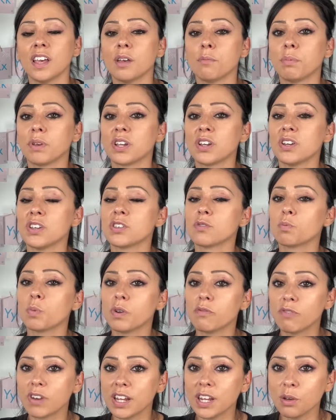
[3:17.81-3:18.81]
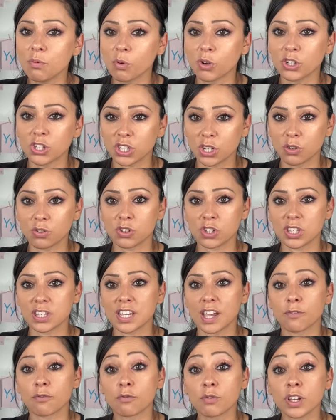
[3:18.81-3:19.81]
because we really want children to
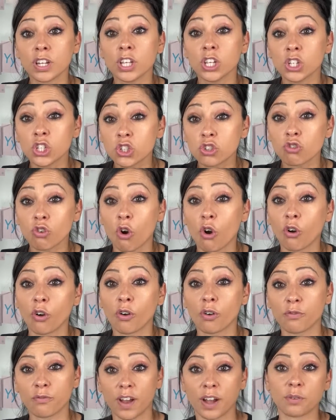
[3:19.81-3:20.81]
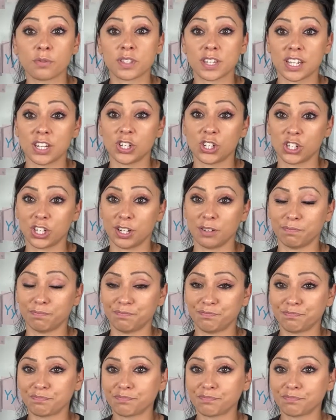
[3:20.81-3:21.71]
have really strong foundation.